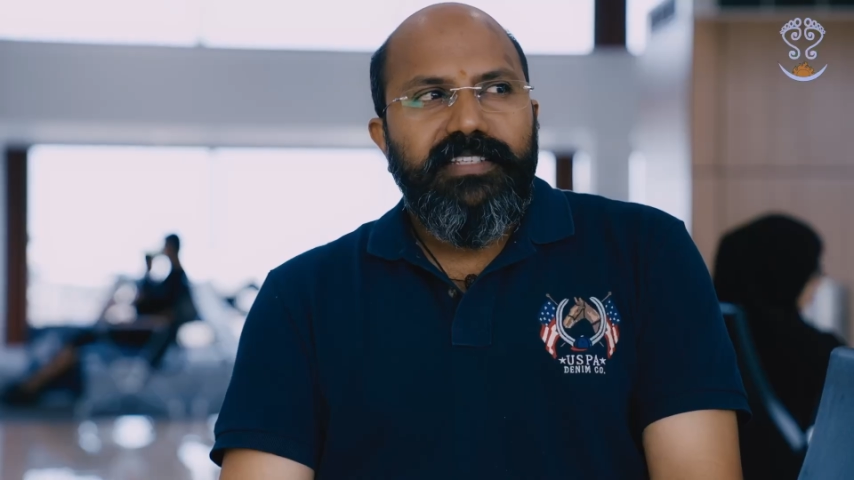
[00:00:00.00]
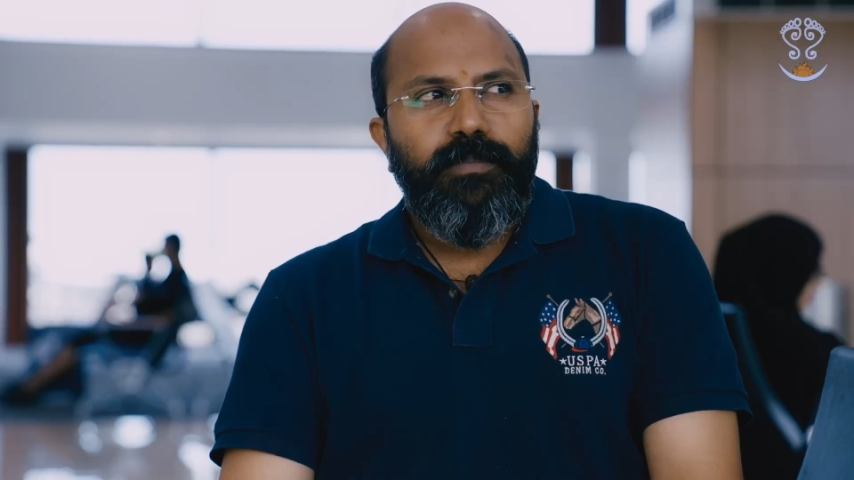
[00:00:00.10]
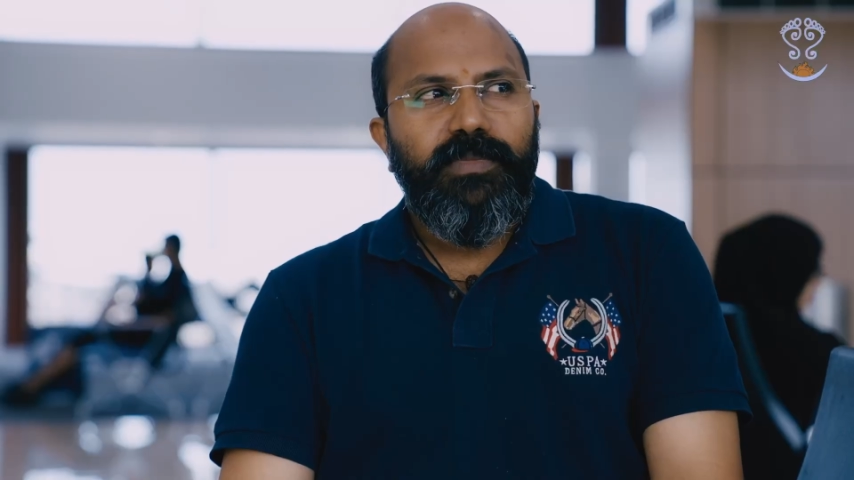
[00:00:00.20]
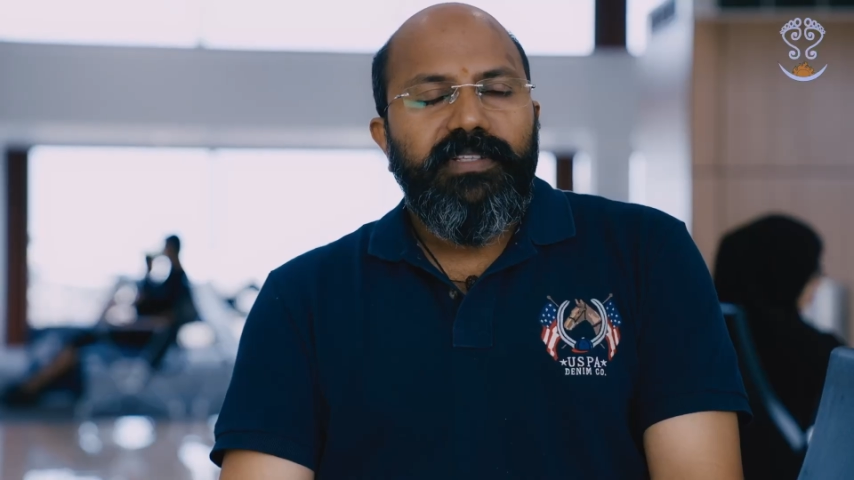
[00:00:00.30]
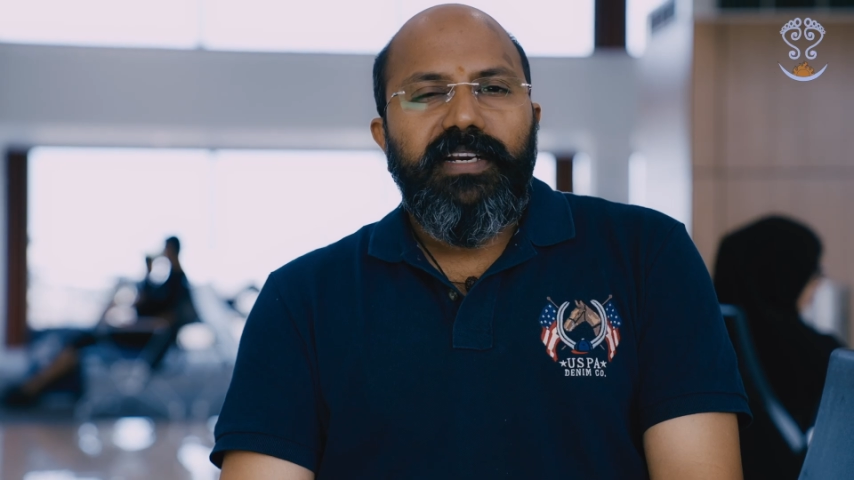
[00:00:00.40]

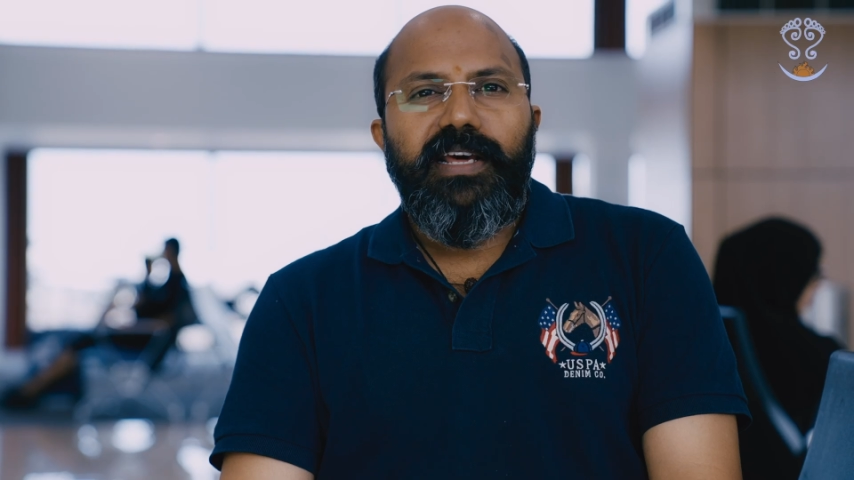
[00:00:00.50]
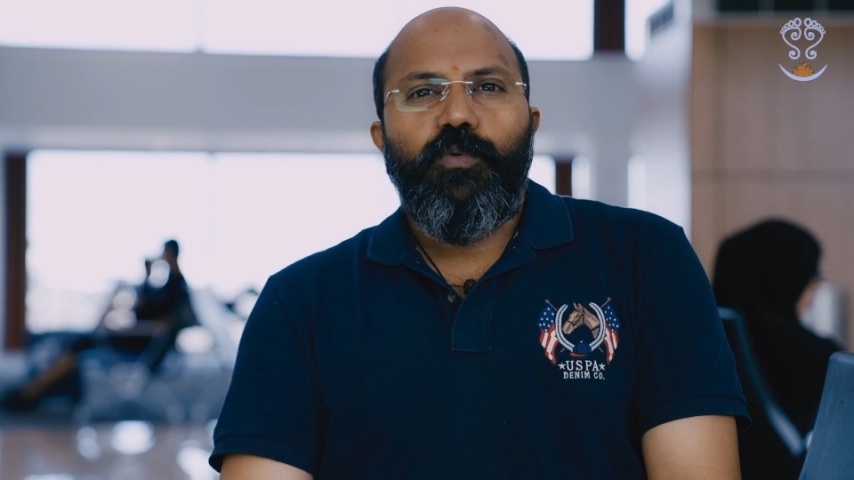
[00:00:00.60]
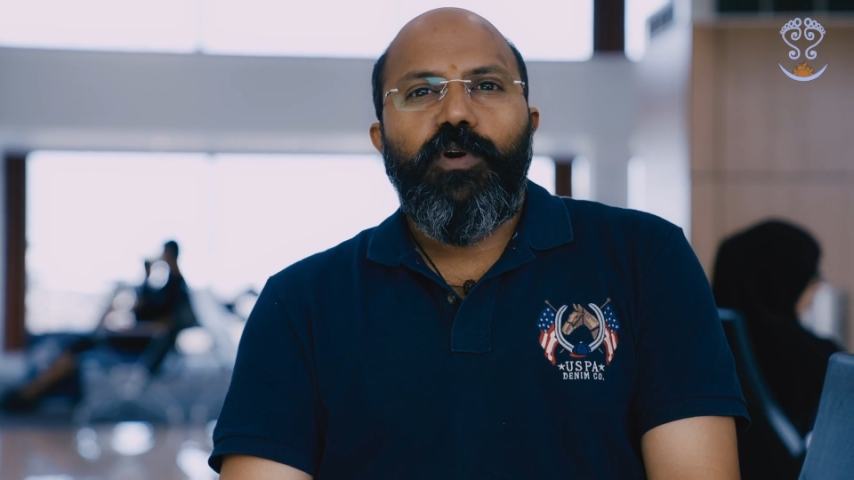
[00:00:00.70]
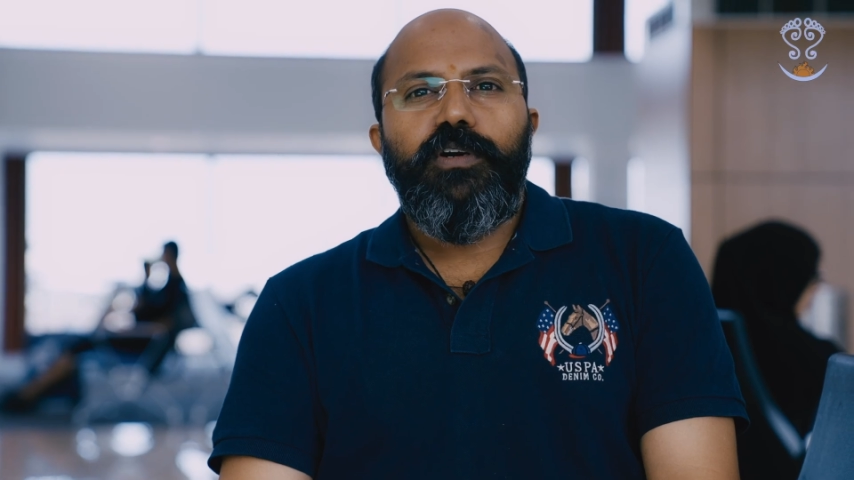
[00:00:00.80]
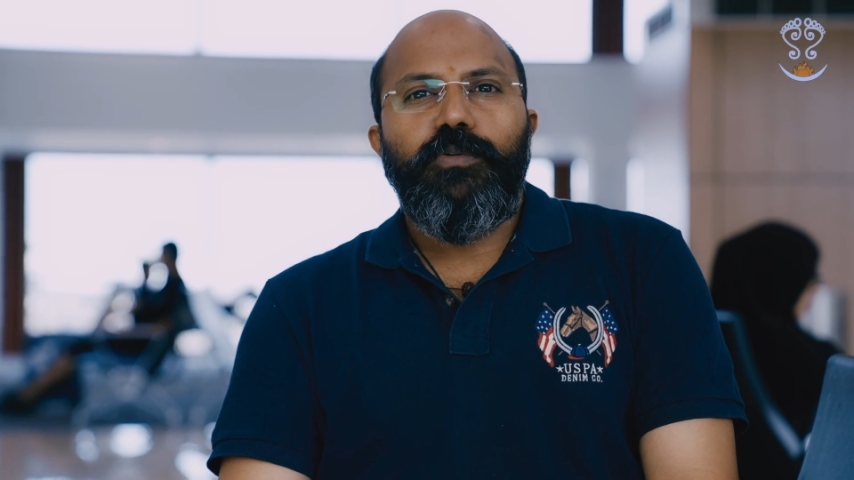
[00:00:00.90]
something that I
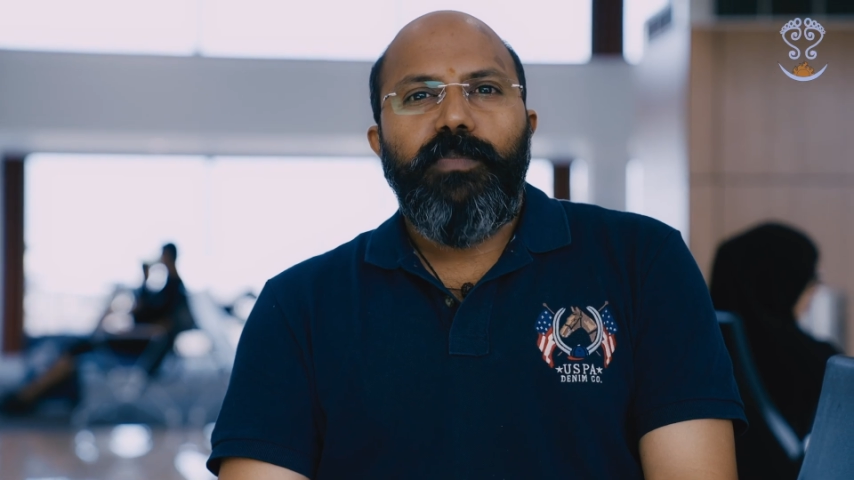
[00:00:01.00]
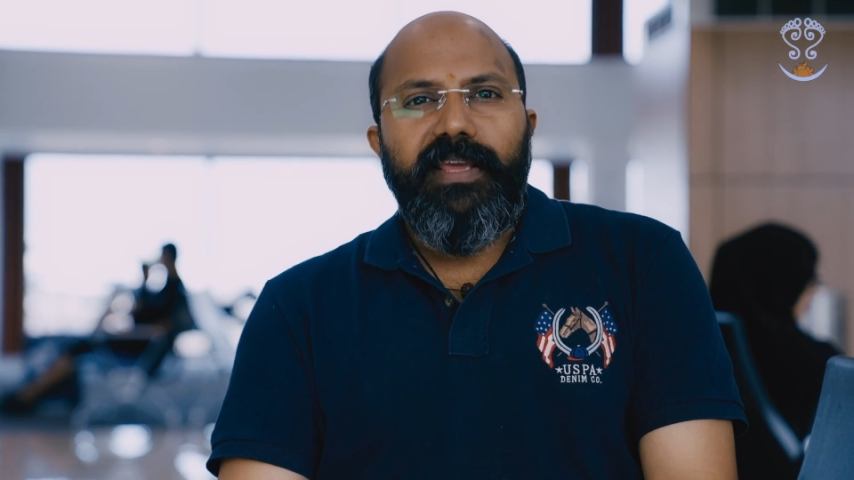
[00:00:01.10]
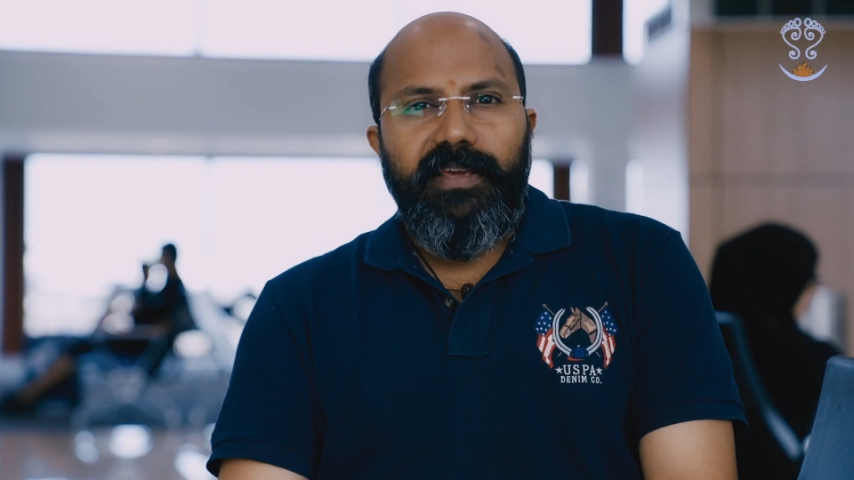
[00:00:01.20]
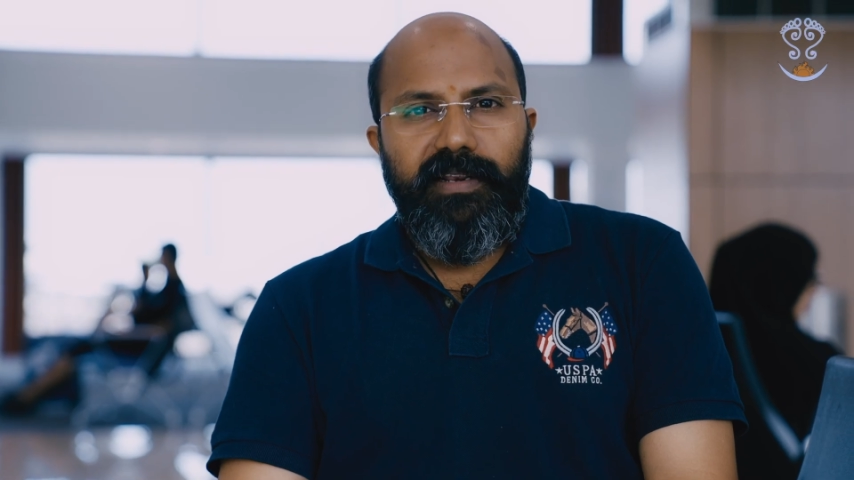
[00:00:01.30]
want to bring